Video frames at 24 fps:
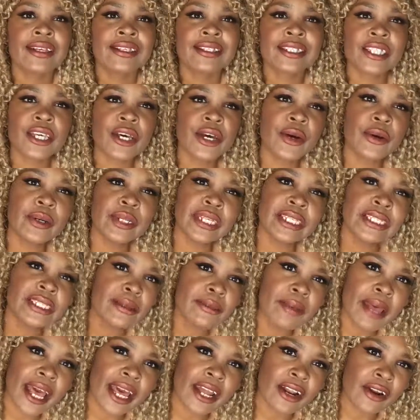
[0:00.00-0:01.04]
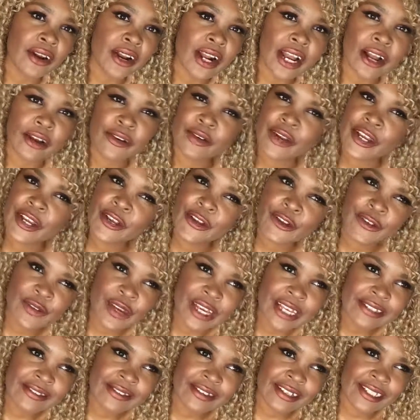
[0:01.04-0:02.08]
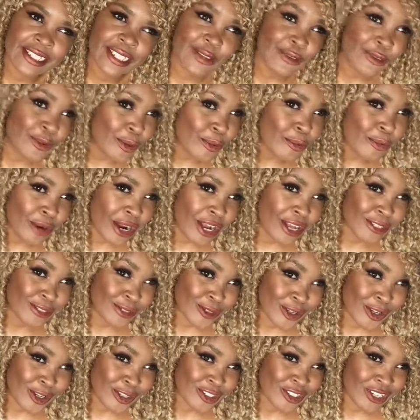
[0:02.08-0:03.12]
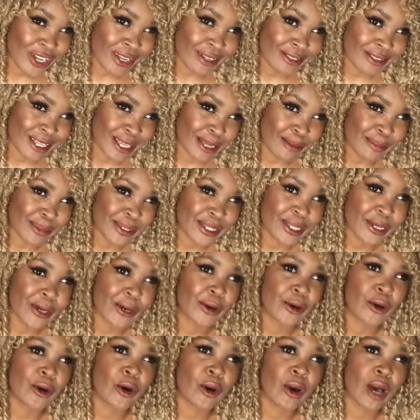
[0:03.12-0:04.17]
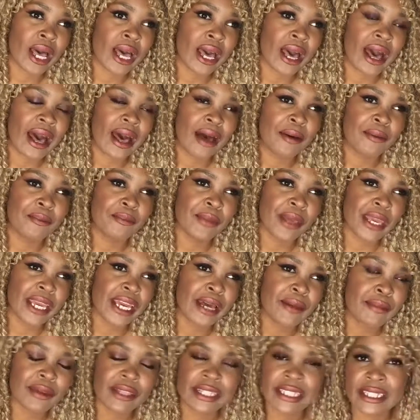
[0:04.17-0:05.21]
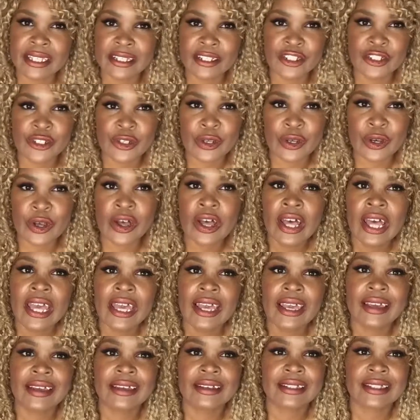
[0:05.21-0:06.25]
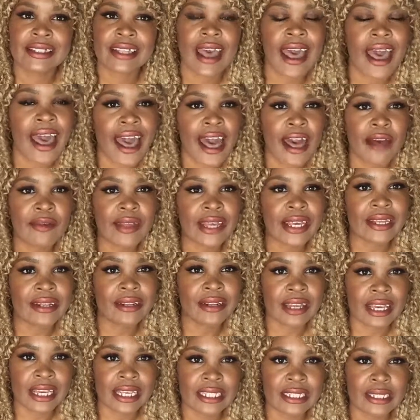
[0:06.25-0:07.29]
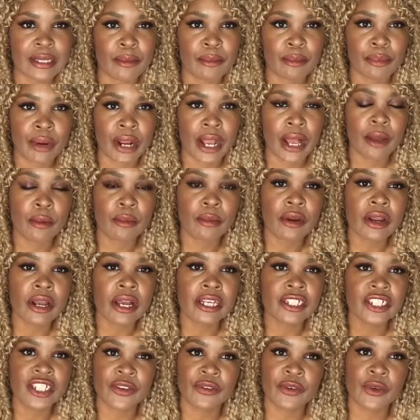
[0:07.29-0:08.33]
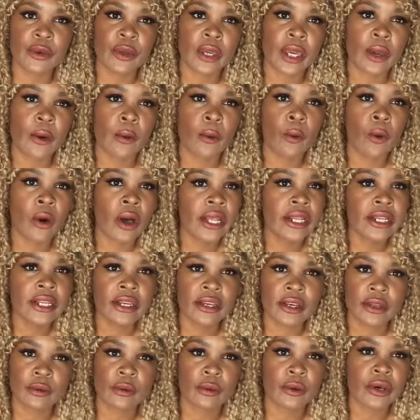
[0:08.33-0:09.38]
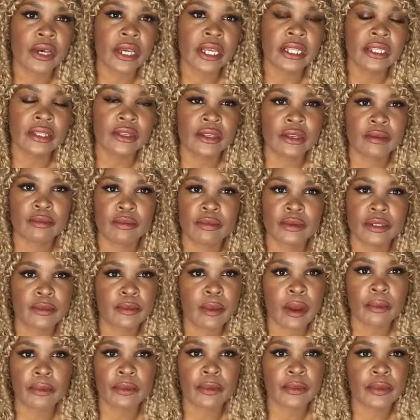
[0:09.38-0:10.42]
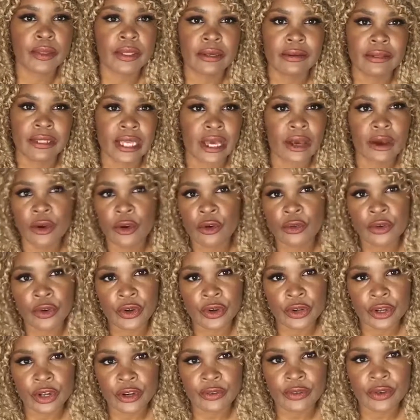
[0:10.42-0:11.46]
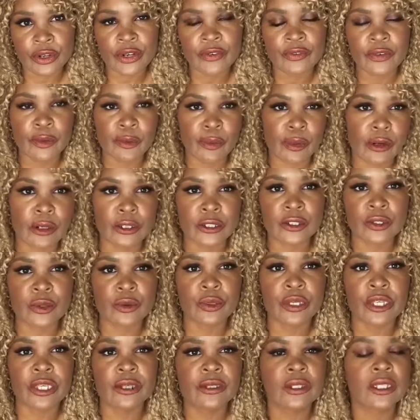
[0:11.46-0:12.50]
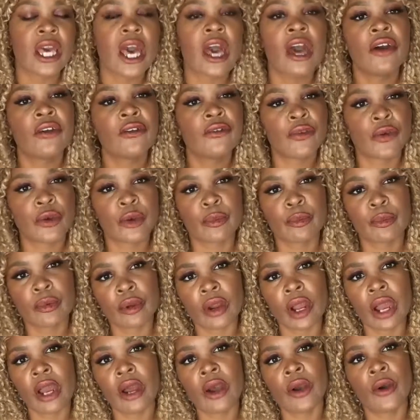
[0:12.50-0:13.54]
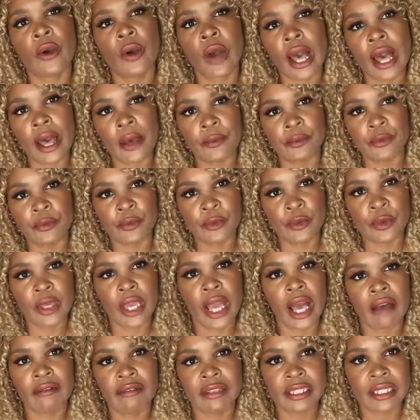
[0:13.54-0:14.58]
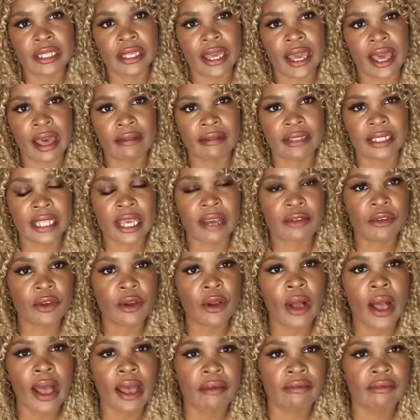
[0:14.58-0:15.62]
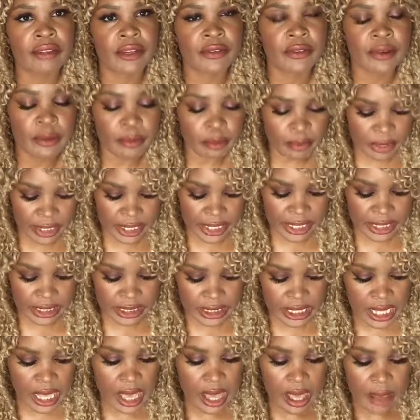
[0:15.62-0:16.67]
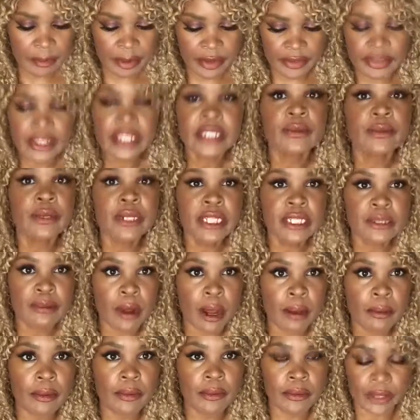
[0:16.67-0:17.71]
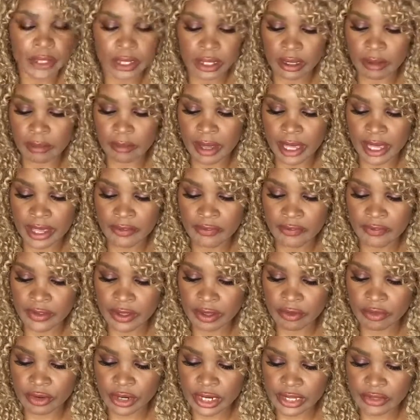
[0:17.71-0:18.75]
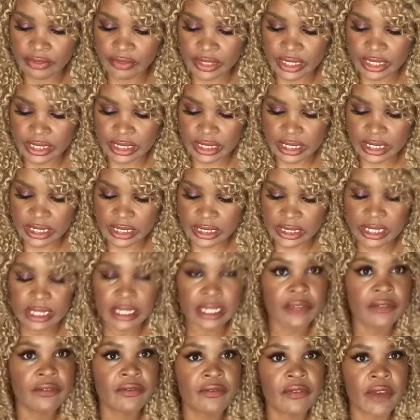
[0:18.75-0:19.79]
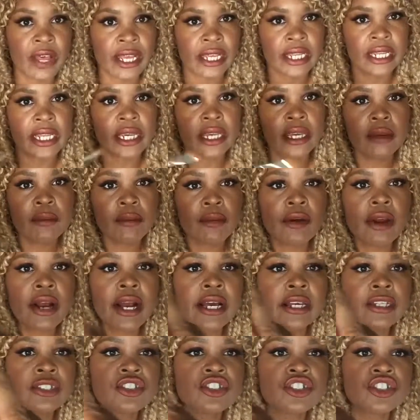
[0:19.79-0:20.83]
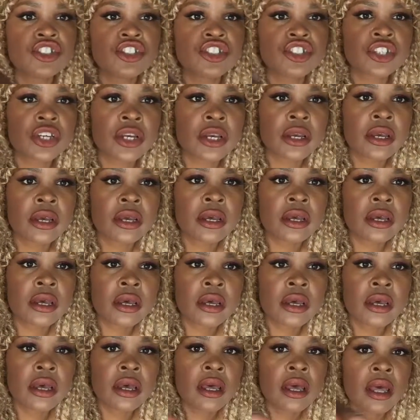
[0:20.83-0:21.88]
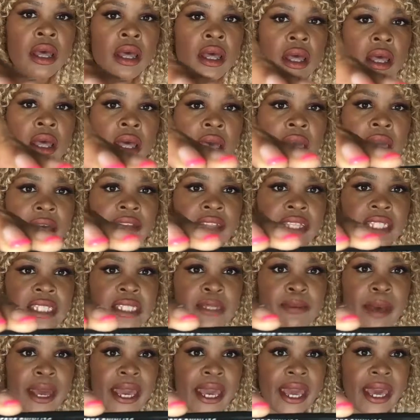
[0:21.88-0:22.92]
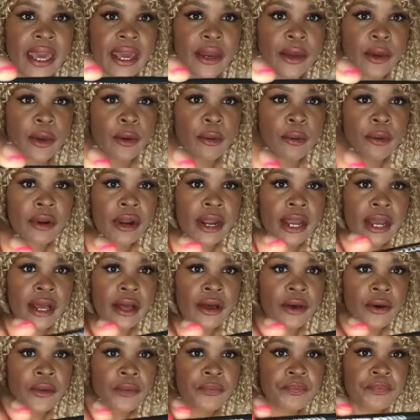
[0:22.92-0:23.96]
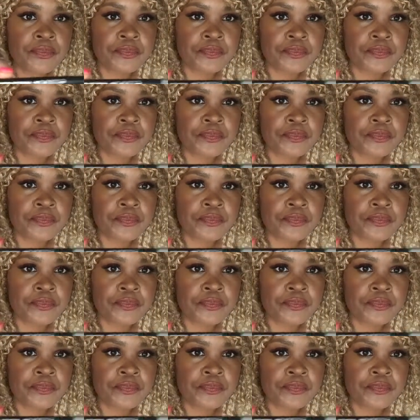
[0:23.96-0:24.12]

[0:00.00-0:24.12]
So it doesn't matter how great your face looks if your brows are all jacked up. So makeup essential is to have a nice brow brush. If you get one good one, you could probably use that over and over for personal use. For pro, we obviously have several. I have different brands, but this one is probably my favorite. This is a defining brush, and this is by Echo Brow.